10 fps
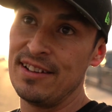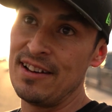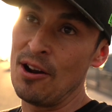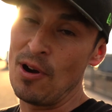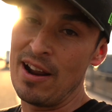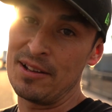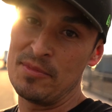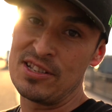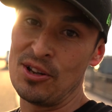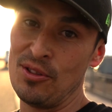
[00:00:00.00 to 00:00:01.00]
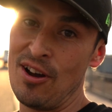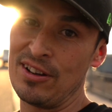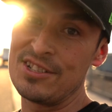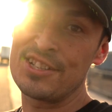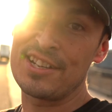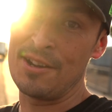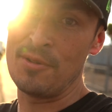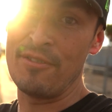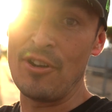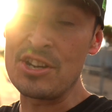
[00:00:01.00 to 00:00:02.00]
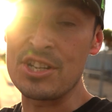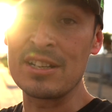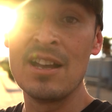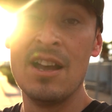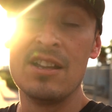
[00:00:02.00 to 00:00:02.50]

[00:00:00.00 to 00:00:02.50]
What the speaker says: not riding them in so long is just kind of refreshing.